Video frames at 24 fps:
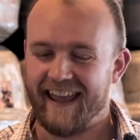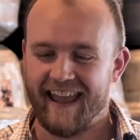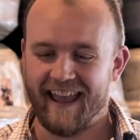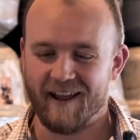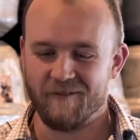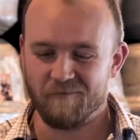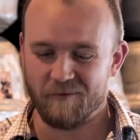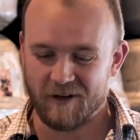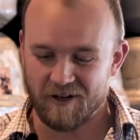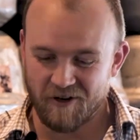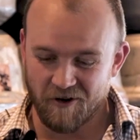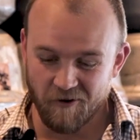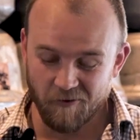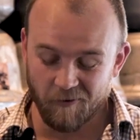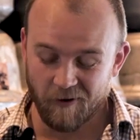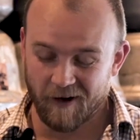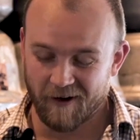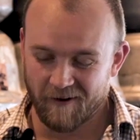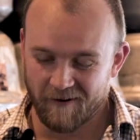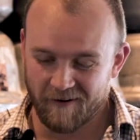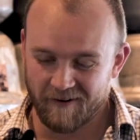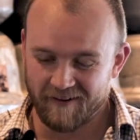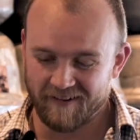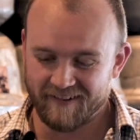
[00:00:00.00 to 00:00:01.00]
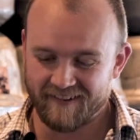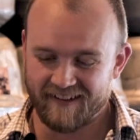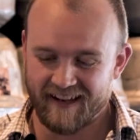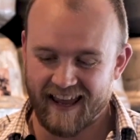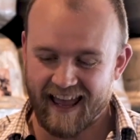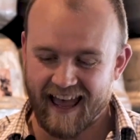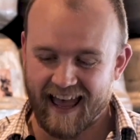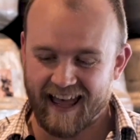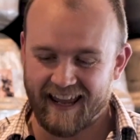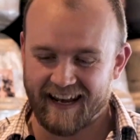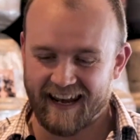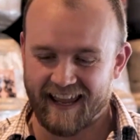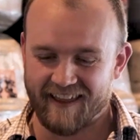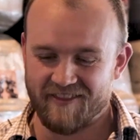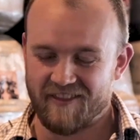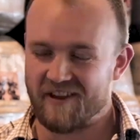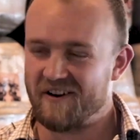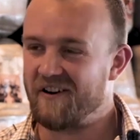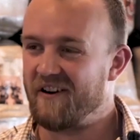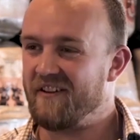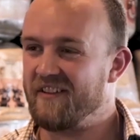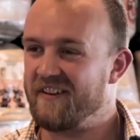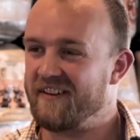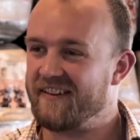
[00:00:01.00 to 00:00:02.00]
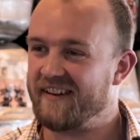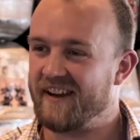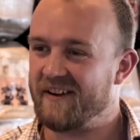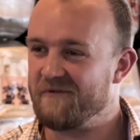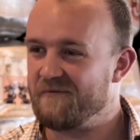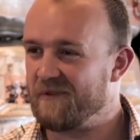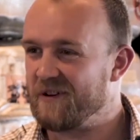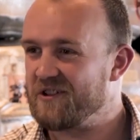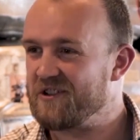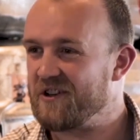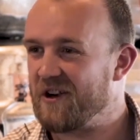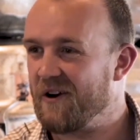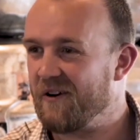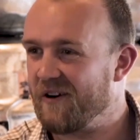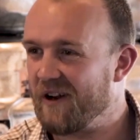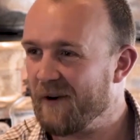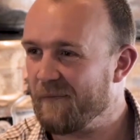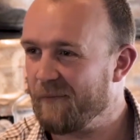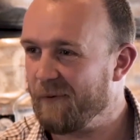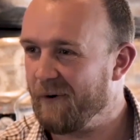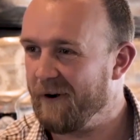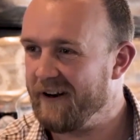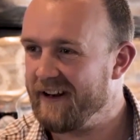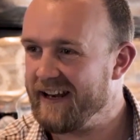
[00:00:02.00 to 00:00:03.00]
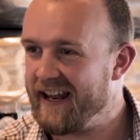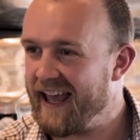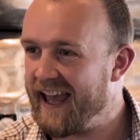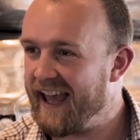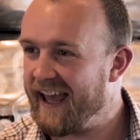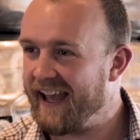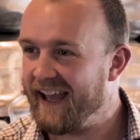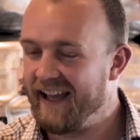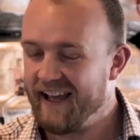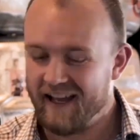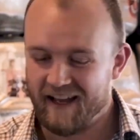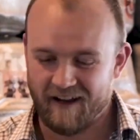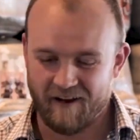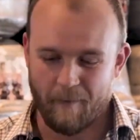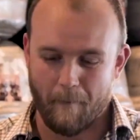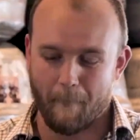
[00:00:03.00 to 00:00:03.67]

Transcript: and we knew where he was at, and then all of a sudden we showed up one day,